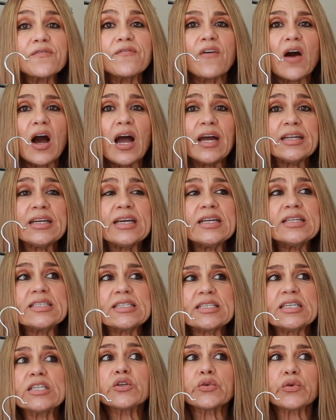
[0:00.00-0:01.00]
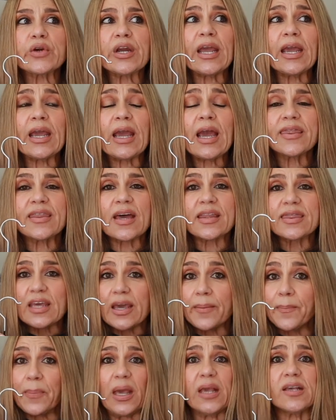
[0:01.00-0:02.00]
find considering that
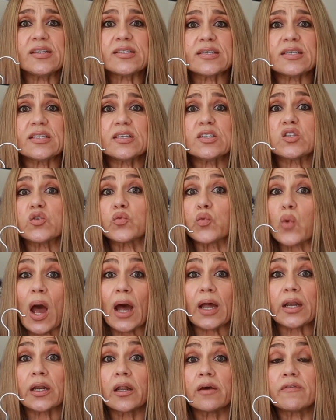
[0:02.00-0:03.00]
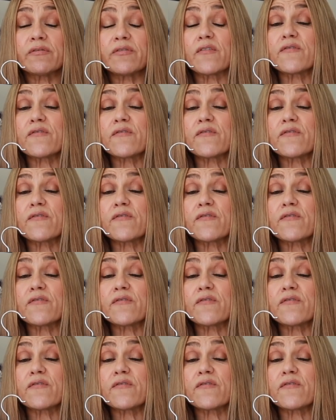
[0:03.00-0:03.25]
their pieces run for